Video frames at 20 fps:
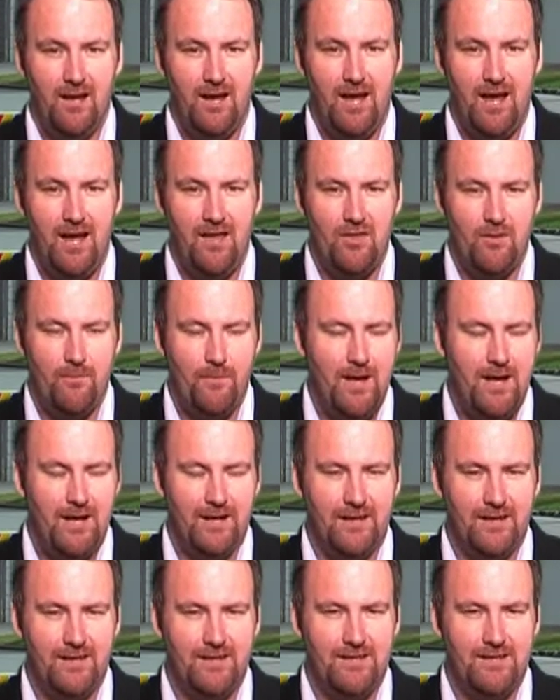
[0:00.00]
And the
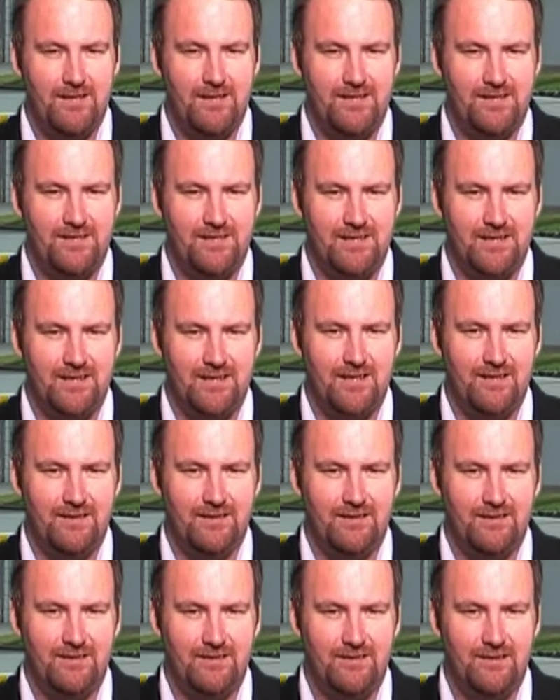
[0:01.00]
market is seeing a
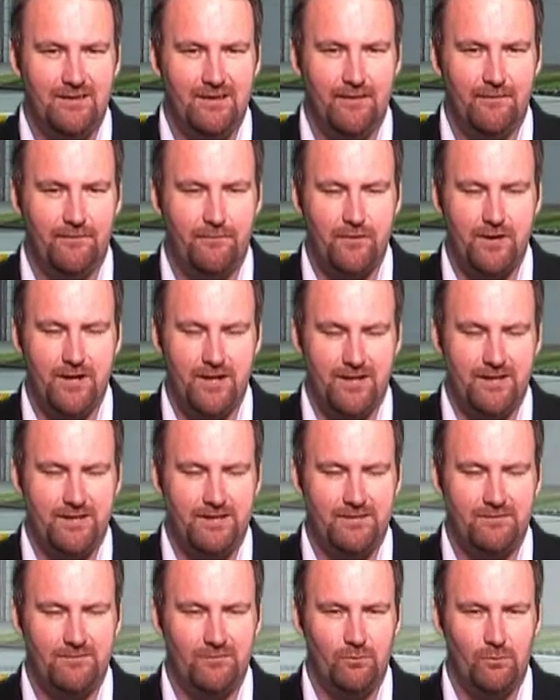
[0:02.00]
freeze
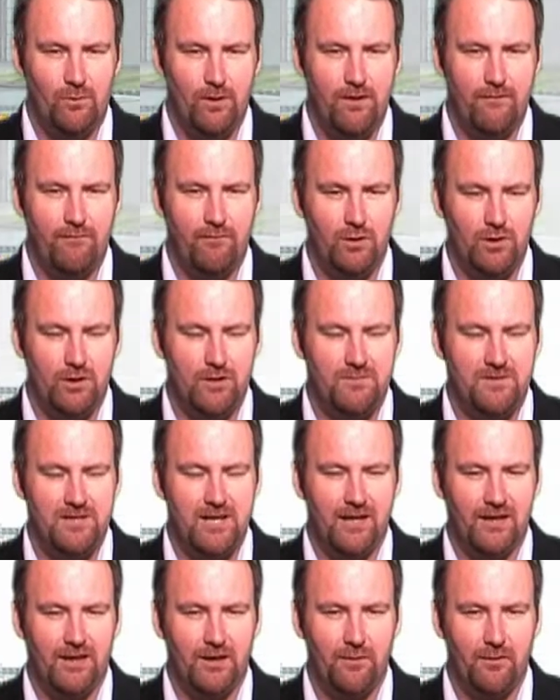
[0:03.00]
where volumes
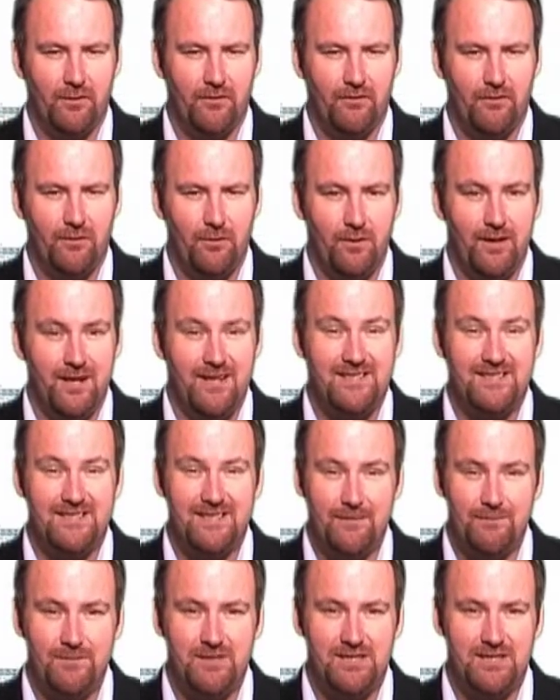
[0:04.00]
aren't going through. At
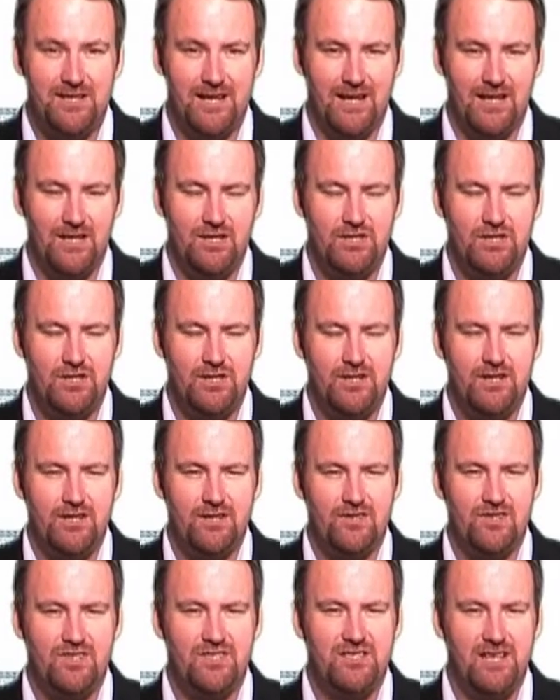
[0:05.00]
some stage,
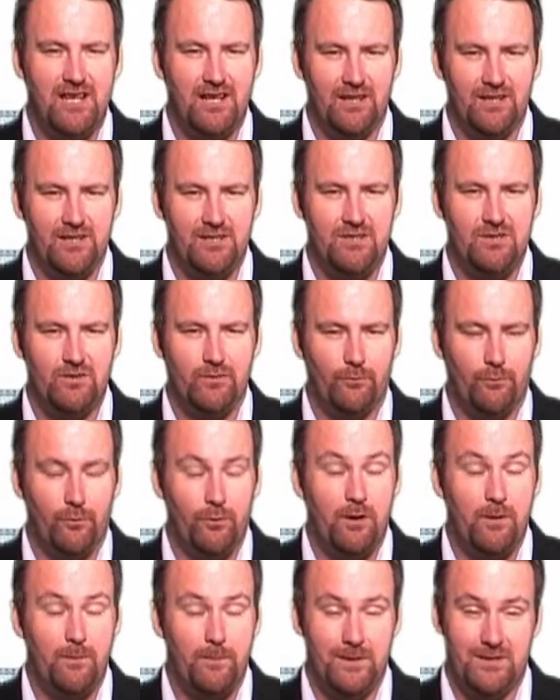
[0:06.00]
the sellers will
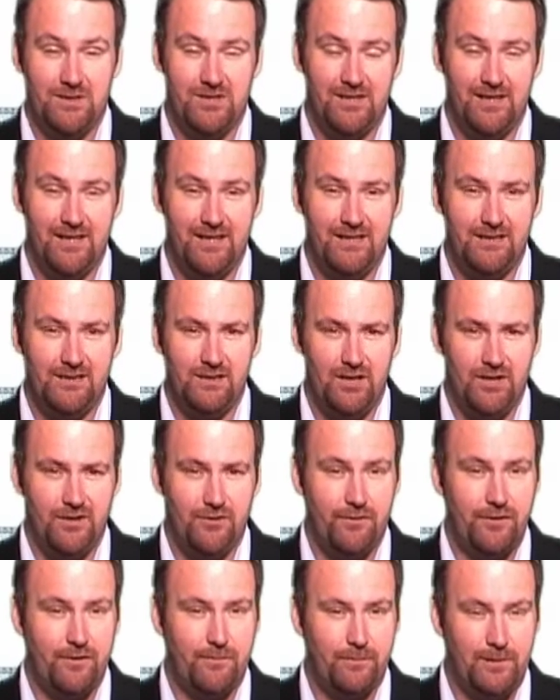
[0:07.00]
capitulate, either
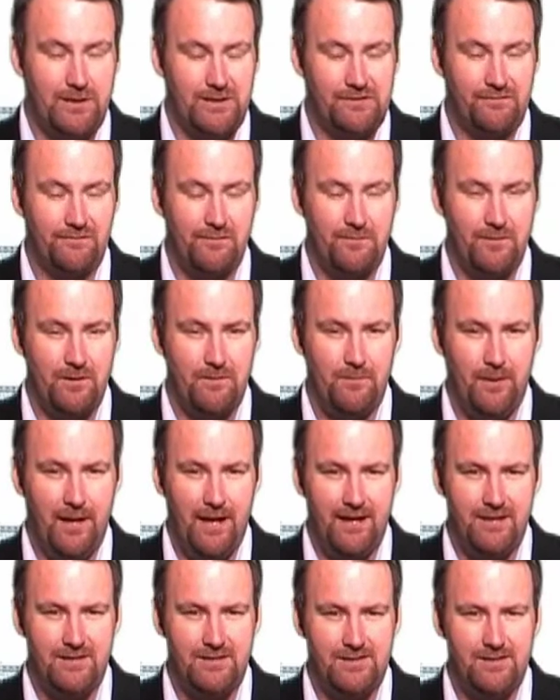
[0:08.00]
under pressure from their
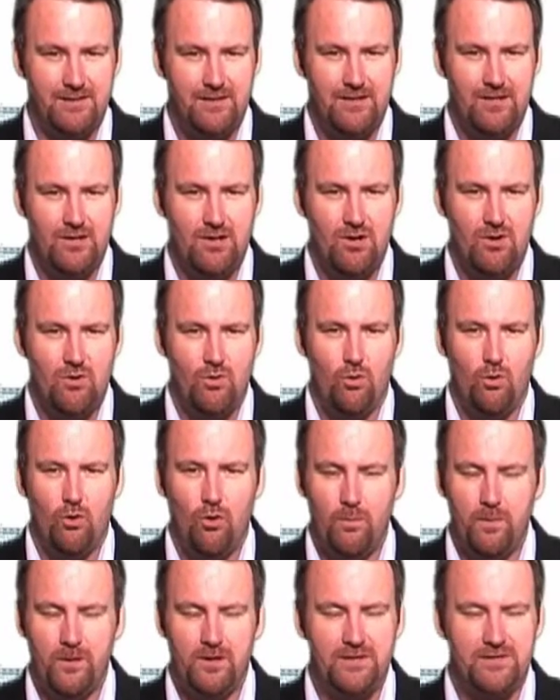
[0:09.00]
banks or
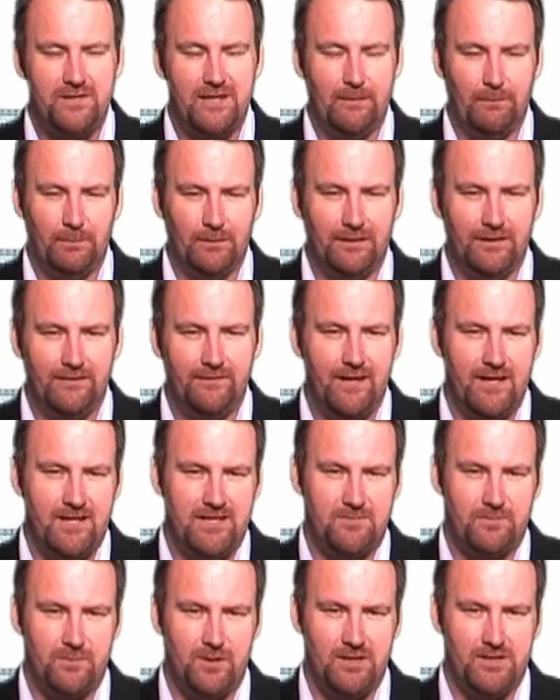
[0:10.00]
because they believe house
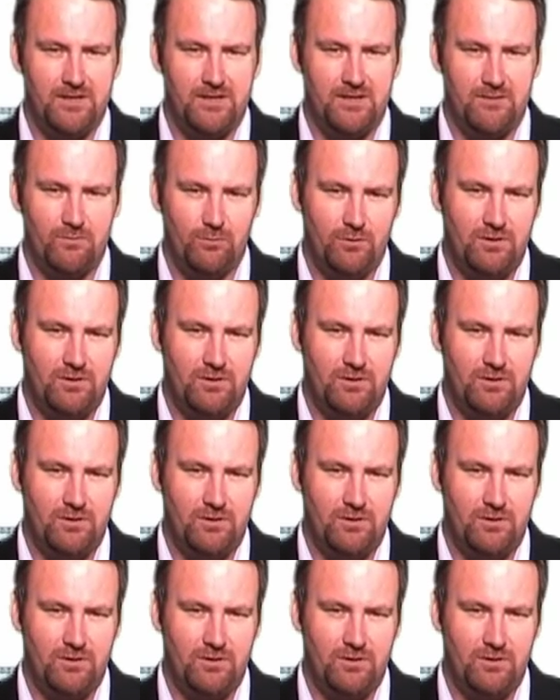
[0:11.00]
prices will